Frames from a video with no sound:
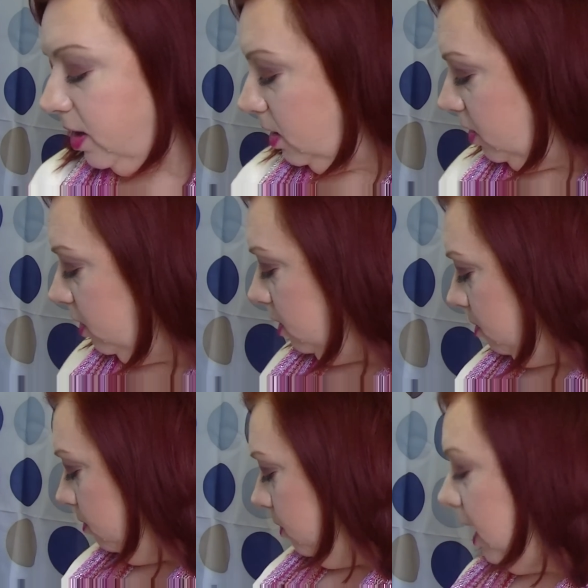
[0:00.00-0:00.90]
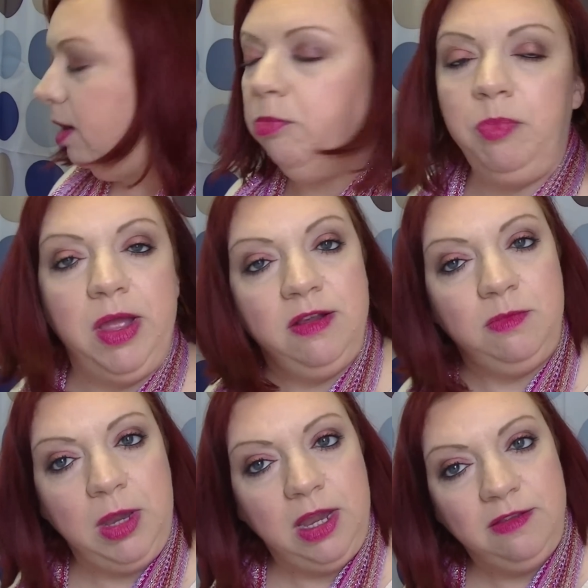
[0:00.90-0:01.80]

it kind of bugs me.